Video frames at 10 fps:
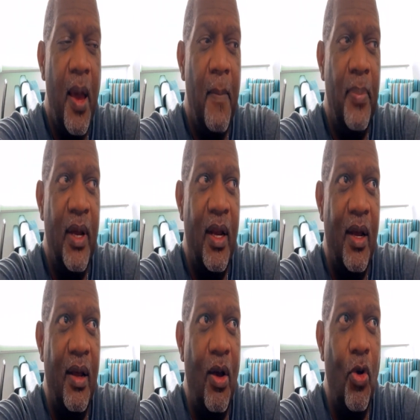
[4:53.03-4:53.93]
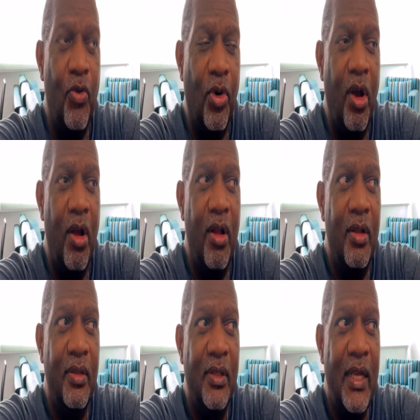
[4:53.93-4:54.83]
But
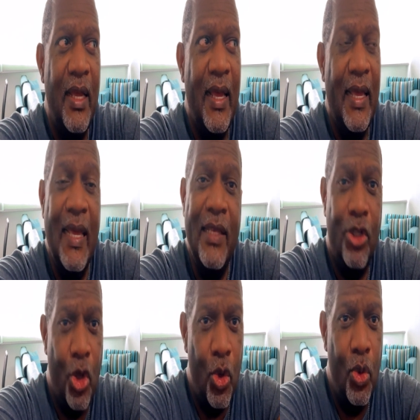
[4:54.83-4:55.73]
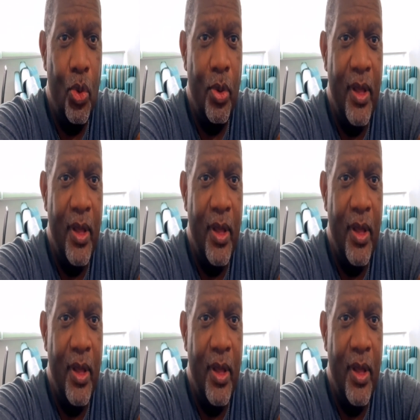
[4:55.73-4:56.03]
overall, it's cool